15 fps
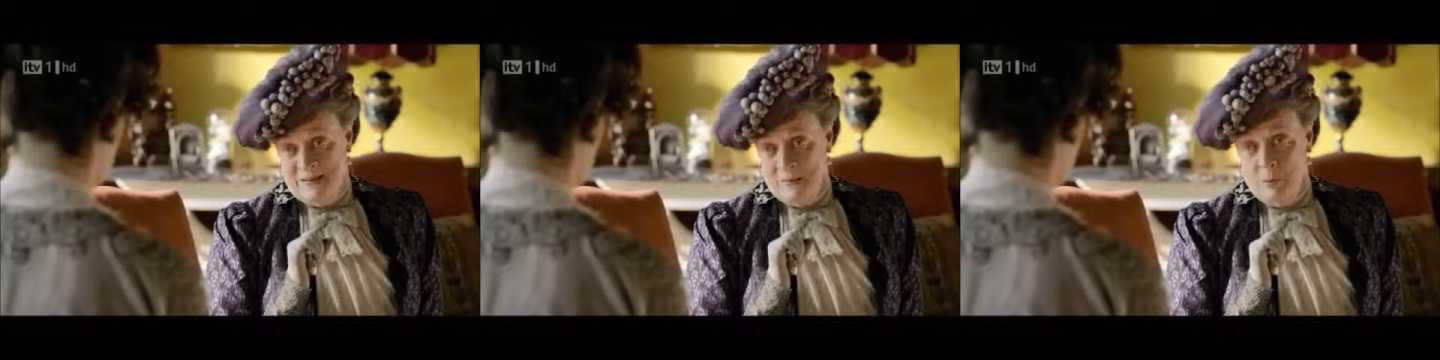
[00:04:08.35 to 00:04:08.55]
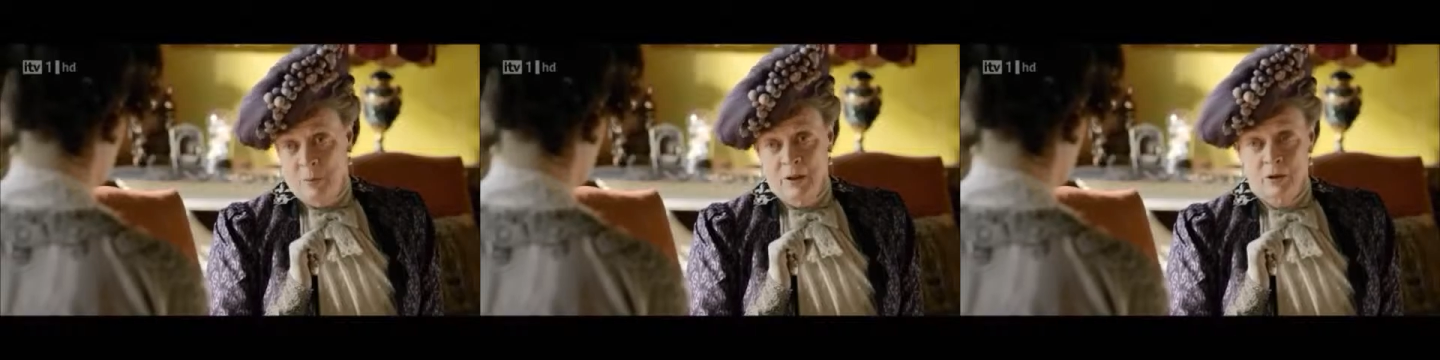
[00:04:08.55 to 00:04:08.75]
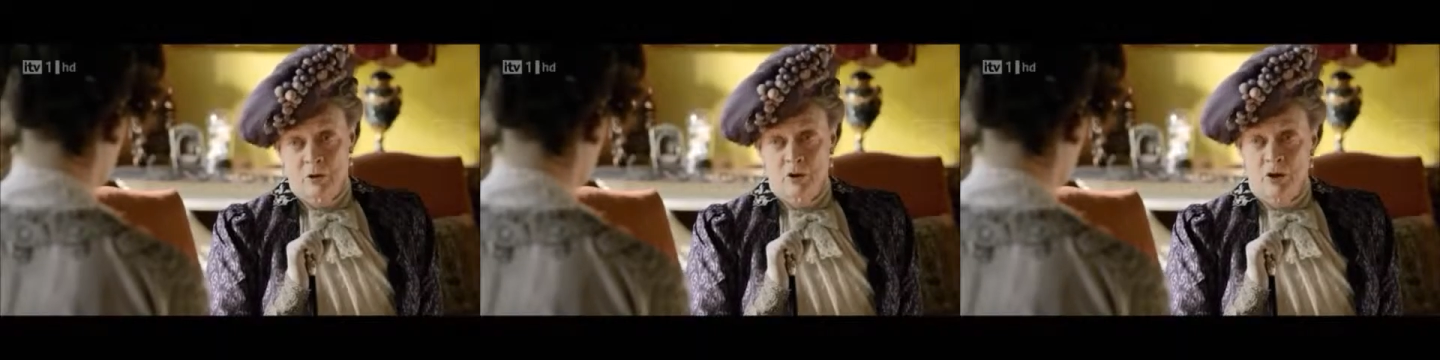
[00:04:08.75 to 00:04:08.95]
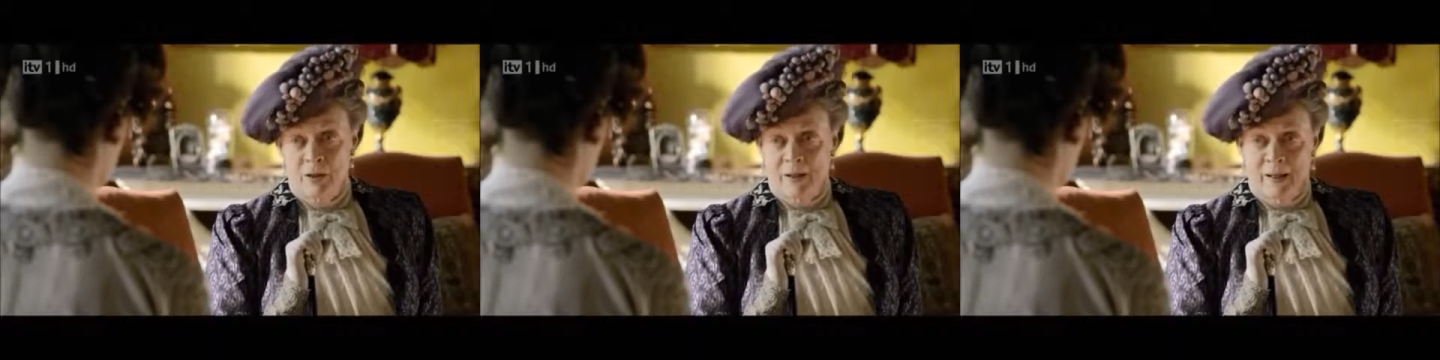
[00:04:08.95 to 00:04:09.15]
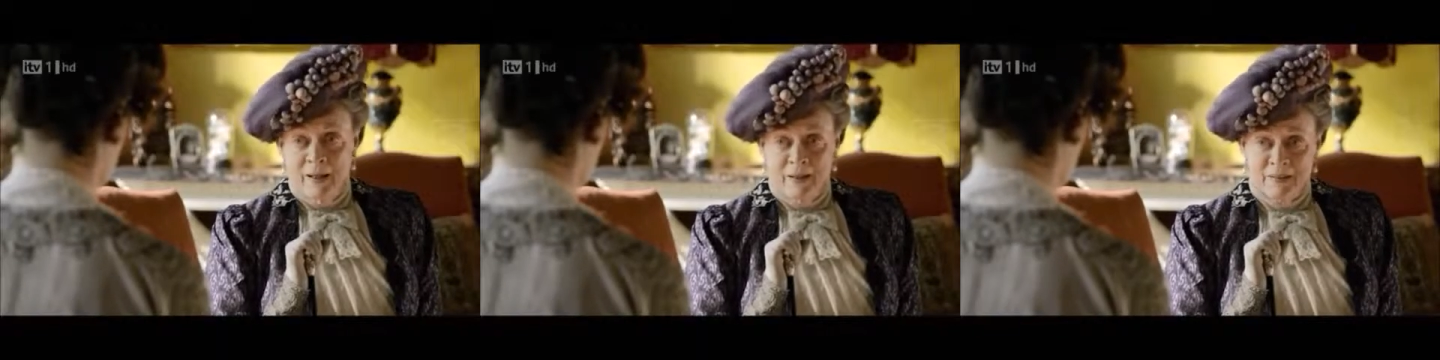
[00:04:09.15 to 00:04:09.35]
will
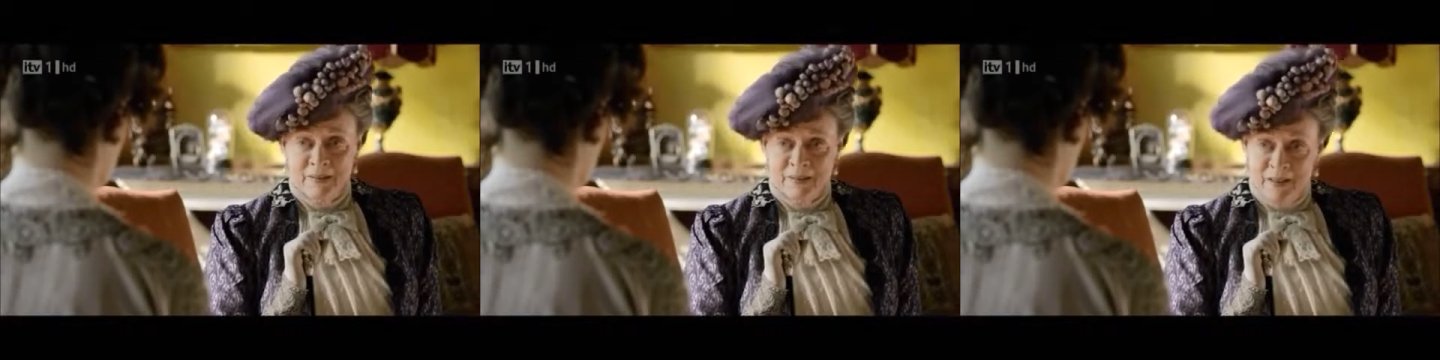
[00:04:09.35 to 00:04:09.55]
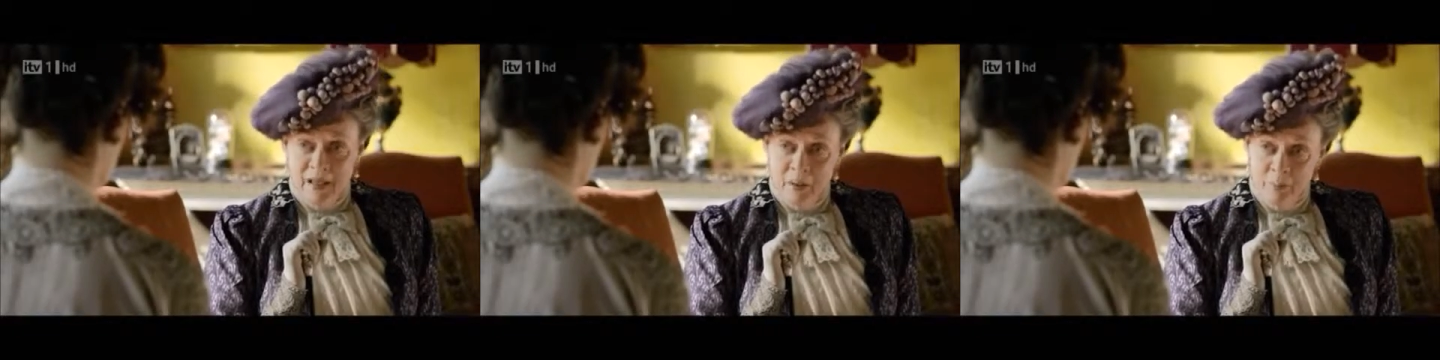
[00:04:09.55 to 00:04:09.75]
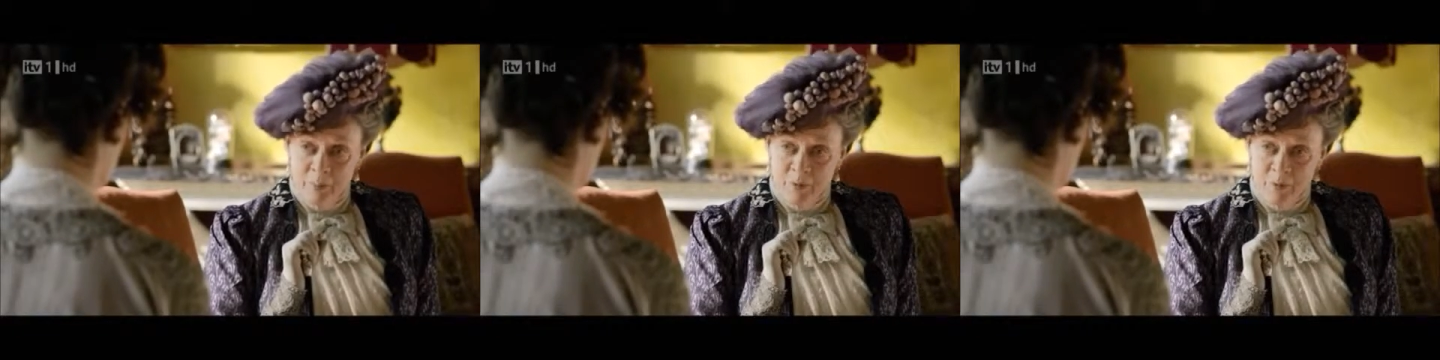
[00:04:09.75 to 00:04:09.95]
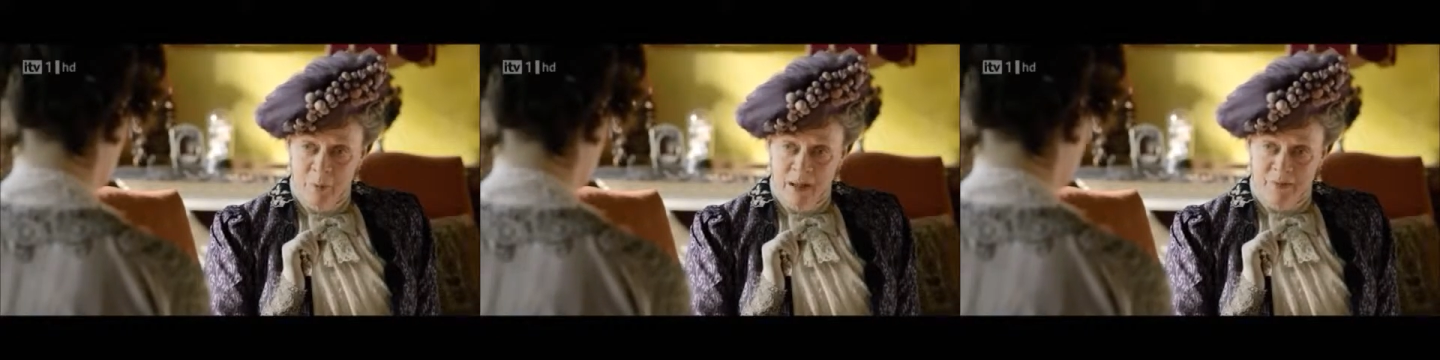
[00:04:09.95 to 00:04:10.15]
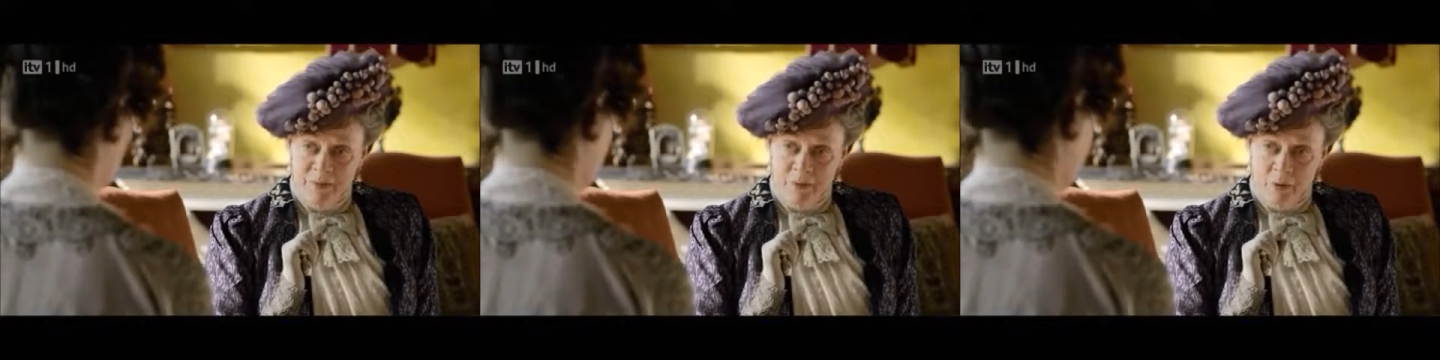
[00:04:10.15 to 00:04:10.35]
she accept
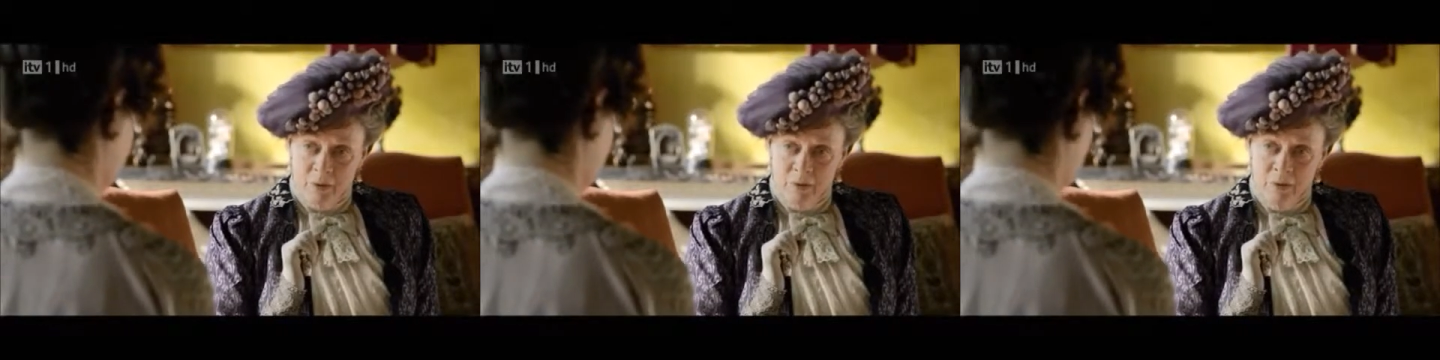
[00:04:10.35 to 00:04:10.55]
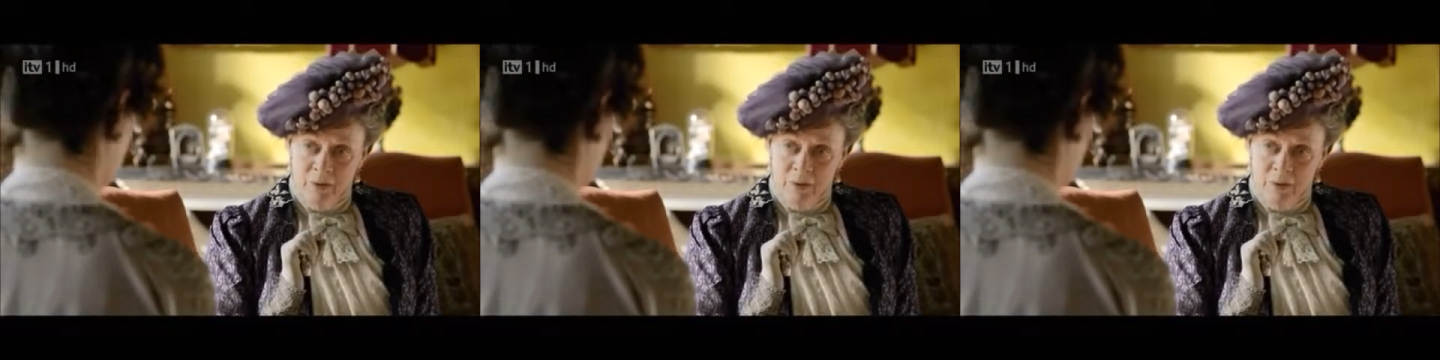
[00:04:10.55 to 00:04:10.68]
Matthew?